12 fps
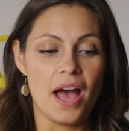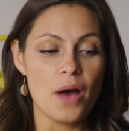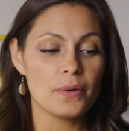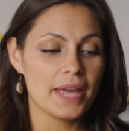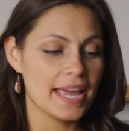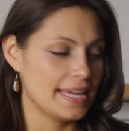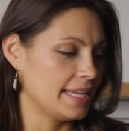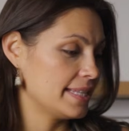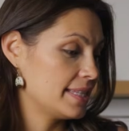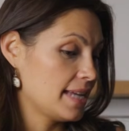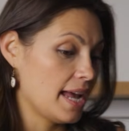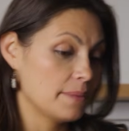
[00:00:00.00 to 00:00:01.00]
Okay,
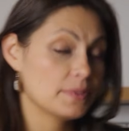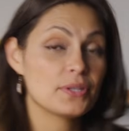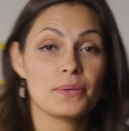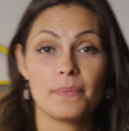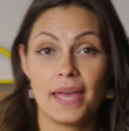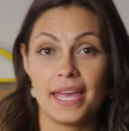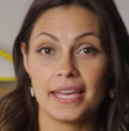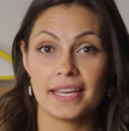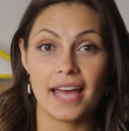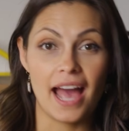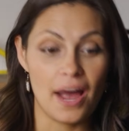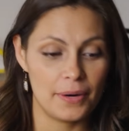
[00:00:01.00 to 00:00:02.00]
it's time to
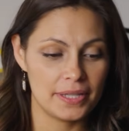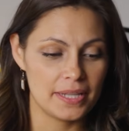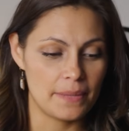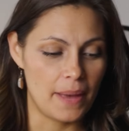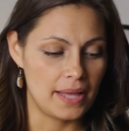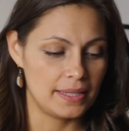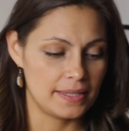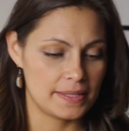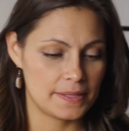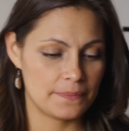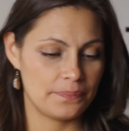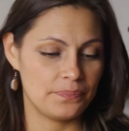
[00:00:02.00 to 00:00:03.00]
make our
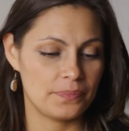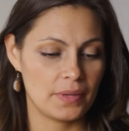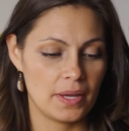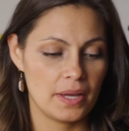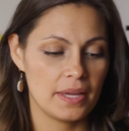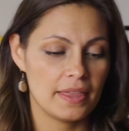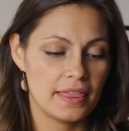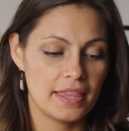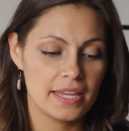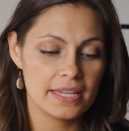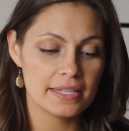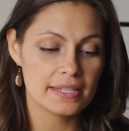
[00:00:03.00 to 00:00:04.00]
tamales.
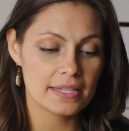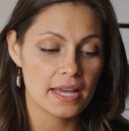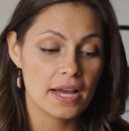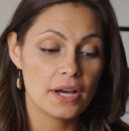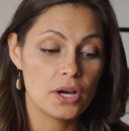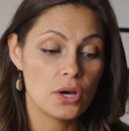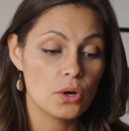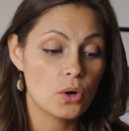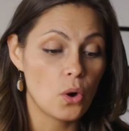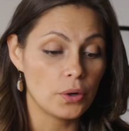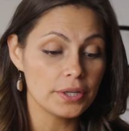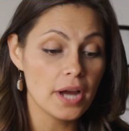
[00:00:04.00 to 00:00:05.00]
These
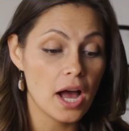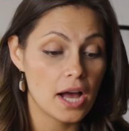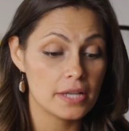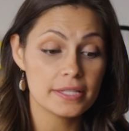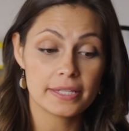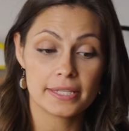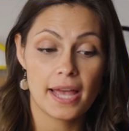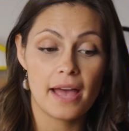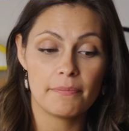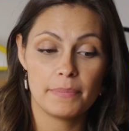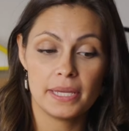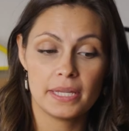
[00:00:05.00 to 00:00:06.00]
corn husks
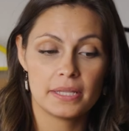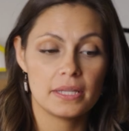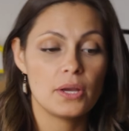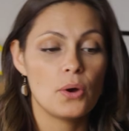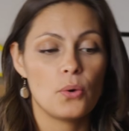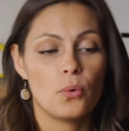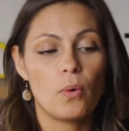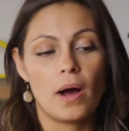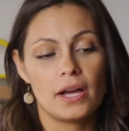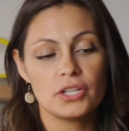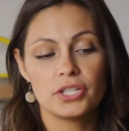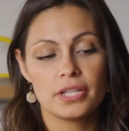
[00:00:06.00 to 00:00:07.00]
have been
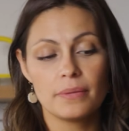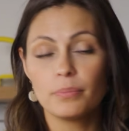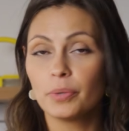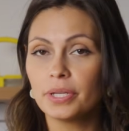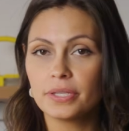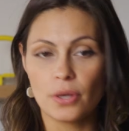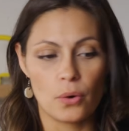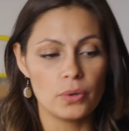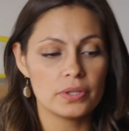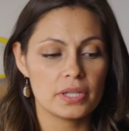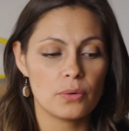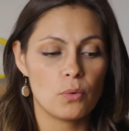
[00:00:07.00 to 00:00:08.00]
washed and
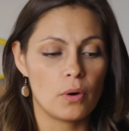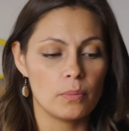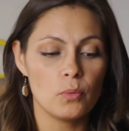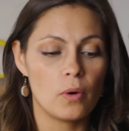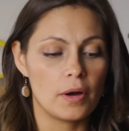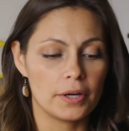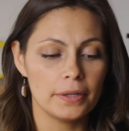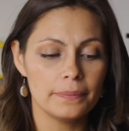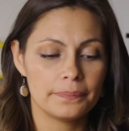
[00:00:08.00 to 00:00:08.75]
pre-soaked in warm water,